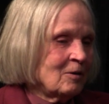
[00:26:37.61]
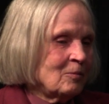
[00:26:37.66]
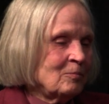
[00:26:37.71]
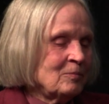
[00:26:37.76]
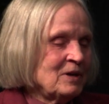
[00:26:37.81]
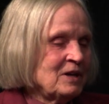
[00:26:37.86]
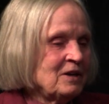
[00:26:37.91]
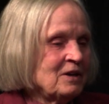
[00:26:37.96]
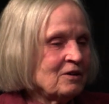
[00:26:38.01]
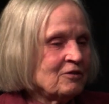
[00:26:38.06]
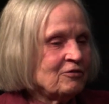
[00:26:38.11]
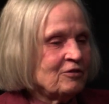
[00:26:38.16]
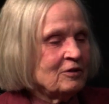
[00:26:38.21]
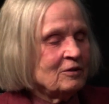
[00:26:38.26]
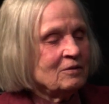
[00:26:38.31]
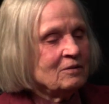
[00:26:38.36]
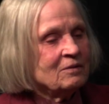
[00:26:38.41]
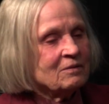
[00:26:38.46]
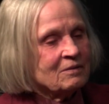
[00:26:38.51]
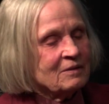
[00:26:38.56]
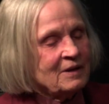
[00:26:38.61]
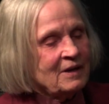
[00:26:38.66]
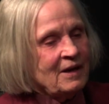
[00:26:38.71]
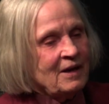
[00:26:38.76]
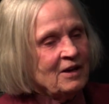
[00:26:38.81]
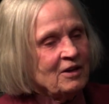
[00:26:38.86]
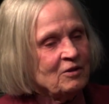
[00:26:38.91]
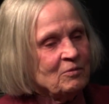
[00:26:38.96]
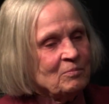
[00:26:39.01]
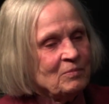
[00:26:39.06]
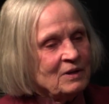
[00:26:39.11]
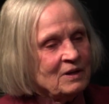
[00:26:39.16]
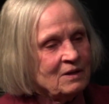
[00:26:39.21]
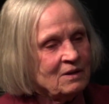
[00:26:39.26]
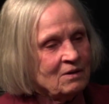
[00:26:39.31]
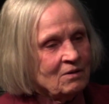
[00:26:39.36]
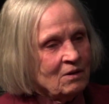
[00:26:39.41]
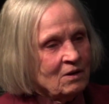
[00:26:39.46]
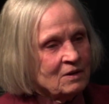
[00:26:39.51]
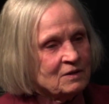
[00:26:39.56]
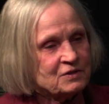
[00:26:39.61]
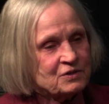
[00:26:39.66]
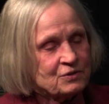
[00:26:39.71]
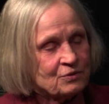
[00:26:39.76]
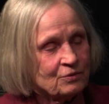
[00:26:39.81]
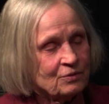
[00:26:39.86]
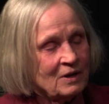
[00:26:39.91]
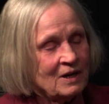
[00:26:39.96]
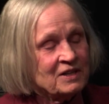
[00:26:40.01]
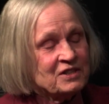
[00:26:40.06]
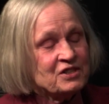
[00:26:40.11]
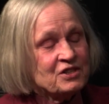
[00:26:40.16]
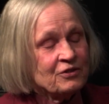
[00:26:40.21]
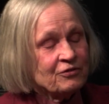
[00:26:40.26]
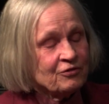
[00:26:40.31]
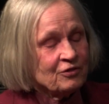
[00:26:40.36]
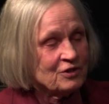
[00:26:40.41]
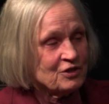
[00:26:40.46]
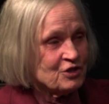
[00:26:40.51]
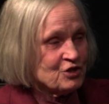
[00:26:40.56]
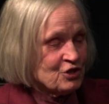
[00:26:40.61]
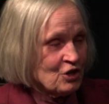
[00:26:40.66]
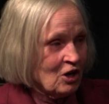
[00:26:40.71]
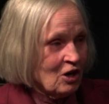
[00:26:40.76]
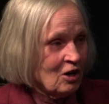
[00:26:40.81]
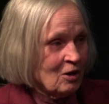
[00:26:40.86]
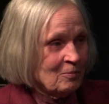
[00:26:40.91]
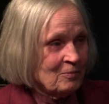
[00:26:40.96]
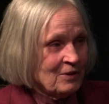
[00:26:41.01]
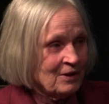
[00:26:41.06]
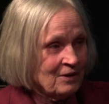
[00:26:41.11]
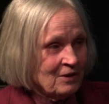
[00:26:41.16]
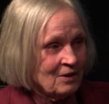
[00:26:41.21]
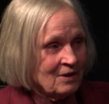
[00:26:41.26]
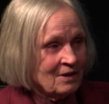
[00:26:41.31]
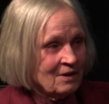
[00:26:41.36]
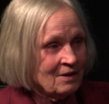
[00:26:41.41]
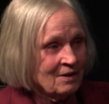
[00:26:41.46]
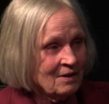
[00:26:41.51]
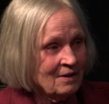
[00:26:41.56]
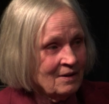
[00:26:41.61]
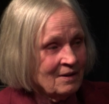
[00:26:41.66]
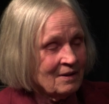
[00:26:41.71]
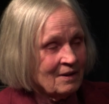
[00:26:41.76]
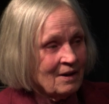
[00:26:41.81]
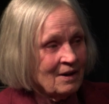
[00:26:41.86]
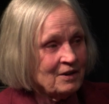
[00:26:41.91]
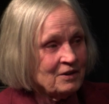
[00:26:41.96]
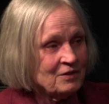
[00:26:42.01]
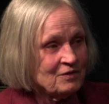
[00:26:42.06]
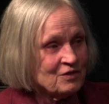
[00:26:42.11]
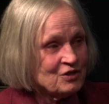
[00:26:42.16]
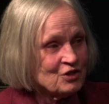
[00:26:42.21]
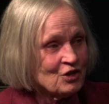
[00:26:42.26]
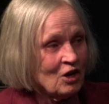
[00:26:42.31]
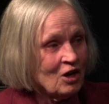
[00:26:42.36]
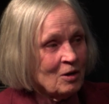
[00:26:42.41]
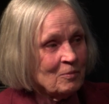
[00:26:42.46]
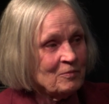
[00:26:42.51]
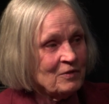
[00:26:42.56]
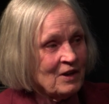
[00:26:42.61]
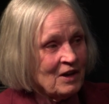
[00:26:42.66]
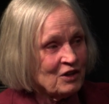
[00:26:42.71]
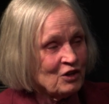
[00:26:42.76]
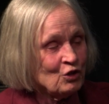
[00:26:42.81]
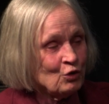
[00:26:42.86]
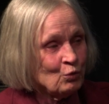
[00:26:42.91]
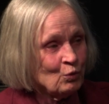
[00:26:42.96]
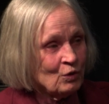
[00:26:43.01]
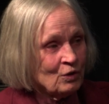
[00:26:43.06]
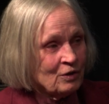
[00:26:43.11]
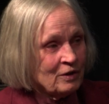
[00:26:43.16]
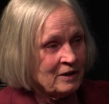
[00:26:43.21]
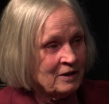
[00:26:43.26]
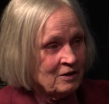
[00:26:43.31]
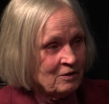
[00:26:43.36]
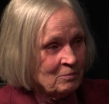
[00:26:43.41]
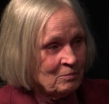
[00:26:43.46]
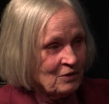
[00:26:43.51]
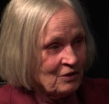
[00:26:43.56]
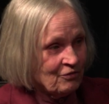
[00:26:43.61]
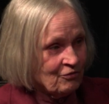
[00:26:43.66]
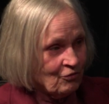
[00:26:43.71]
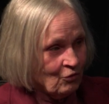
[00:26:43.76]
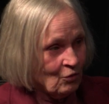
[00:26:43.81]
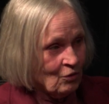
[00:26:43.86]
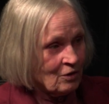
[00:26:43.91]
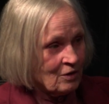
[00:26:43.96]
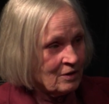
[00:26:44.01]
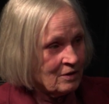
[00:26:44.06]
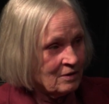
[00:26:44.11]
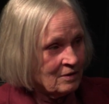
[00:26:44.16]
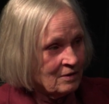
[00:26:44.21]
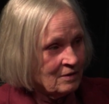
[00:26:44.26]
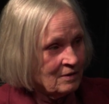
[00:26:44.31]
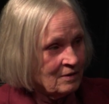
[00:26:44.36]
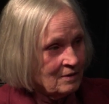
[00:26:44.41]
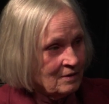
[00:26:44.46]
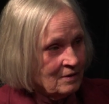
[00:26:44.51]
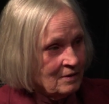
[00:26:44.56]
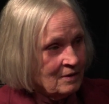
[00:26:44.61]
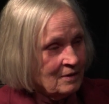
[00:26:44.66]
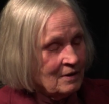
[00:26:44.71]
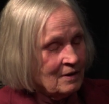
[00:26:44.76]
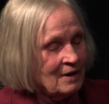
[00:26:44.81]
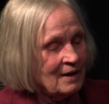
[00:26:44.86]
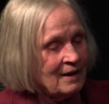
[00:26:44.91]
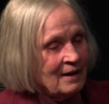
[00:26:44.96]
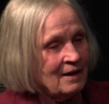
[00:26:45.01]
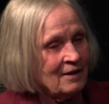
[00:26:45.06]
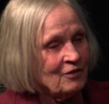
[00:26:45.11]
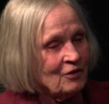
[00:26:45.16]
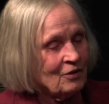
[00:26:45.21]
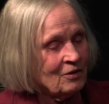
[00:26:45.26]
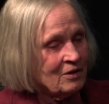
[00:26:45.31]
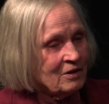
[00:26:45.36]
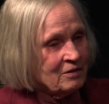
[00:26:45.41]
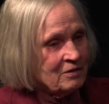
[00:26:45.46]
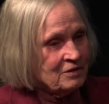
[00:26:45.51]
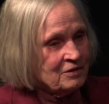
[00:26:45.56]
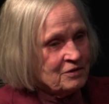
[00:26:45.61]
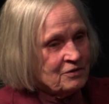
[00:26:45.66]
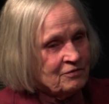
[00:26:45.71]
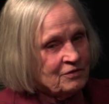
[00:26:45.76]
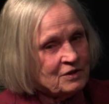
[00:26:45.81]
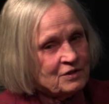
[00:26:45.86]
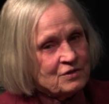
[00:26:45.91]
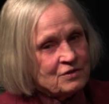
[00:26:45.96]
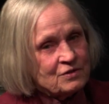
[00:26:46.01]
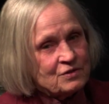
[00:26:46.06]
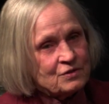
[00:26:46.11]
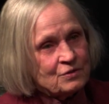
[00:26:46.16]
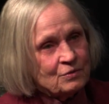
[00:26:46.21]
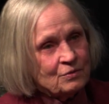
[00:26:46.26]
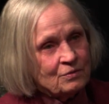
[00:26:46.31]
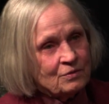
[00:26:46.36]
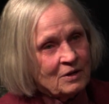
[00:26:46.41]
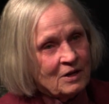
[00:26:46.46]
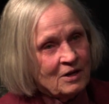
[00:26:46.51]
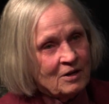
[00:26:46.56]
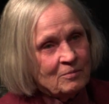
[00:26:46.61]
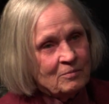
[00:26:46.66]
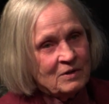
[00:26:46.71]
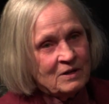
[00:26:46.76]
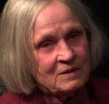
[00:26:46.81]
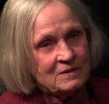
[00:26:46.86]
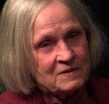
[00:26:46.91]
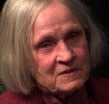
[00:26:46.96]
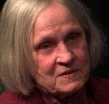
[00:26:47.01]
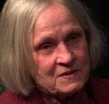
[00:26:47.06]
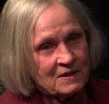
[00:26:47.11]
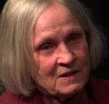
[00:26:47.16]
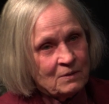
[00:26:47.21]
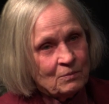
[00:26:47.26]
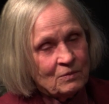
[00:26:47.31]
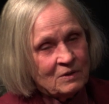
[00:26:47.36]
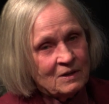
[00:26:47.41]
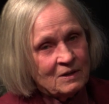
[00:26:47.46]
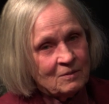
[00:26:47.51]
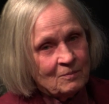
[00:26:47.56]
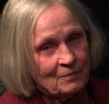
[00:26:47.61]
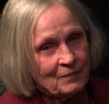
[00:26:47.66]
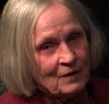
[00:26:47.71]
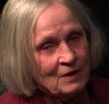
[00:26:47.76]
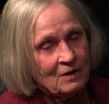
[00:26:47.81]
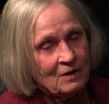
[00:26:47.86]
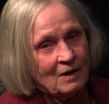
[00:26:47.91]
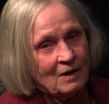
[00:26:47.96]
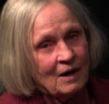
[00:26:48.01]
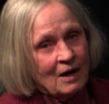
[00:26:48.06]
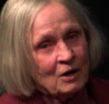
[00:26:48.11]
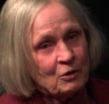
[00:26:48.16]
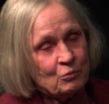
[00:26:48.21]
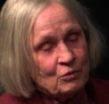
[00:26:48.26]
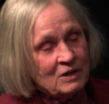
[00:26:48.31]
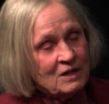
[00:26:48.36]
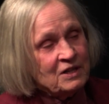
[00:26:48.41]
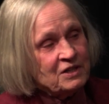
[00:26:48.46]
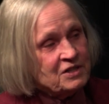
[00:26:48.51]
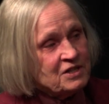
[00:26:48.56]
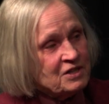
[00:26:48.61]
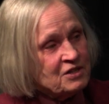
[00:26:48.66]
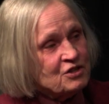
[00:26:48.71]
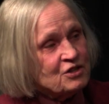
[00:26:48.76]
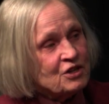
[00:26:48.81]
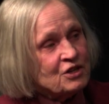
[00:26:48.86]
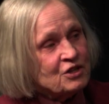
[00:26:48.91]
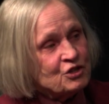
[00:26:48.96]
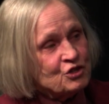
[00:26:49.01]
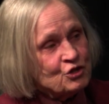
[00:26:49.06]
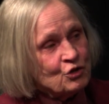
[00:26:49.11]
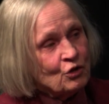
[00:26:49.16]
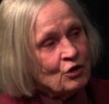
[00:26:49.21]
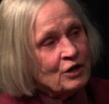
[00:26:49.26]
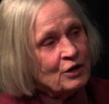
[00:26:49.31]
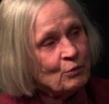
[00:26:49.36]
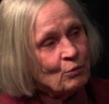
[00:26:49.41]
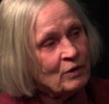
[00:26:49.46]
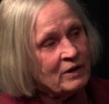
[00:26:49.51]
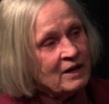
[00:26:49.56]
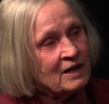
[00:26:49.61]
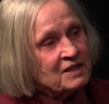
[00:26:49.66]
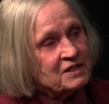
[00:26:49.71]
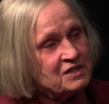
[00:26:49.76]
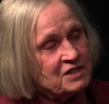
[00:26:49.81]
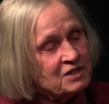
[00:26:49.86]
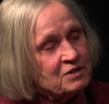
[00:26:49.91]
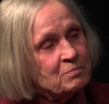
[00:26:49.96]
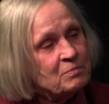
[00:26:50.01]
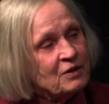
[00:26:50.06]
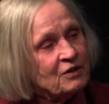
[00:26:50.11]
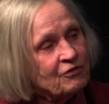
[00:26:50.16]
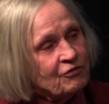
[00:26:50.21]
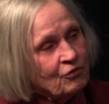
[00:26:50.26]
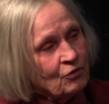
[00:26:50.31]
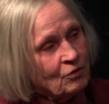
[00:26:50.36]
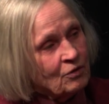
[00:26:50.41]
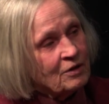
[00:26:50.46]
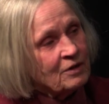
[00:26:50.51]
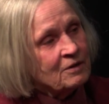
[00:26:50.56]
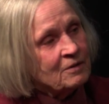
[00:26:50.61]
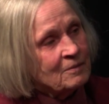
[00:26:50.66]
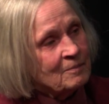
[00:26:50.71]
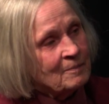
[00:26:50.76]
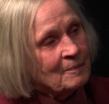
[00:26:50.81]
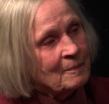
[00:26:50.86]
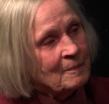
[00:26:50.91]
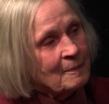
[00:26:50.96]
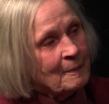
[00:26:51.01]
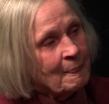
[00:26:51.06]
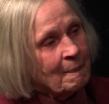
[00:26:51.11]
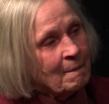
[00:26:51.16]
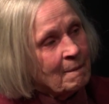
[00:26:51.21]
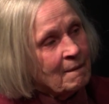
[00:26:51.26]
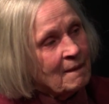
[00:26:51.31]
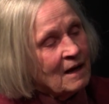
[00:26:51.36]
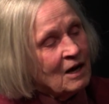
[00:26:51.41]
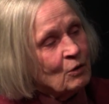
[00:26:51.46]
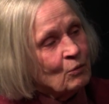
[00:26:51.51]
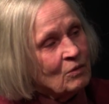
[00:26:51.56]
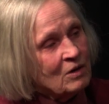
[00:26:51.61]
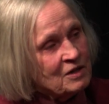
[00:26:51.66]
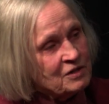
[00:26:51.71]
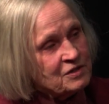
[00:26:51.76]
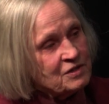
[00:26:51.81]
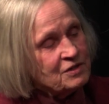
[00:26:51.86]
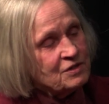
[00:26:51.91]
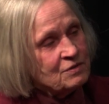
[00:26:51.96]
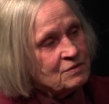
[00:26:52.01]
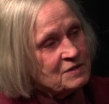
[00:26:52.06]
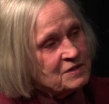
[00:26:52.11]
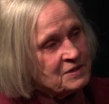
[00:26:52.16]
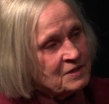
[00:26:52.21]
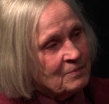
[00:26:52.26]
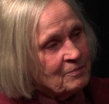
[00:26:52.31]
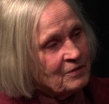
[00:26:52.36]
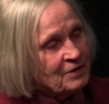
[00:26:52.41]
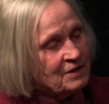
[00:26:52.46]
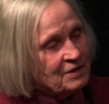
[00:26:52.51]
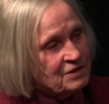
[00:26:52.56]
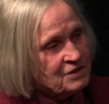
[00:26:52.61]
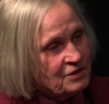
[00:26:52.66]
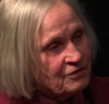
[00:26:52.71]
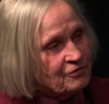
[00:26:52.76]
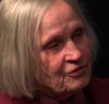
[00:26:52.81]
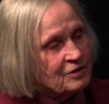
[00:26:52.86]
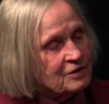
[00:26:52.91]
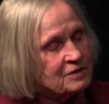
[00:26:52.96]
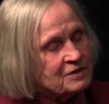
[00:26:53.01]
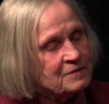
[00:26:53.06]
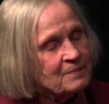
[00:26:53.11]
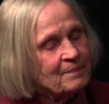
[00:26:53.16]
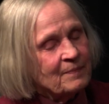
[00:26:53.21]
Meaningful can be also a different job than the kind of job that you were in before. And there are individuals who come and say, well, I really didn't enjoy what I did before. I want to do something different.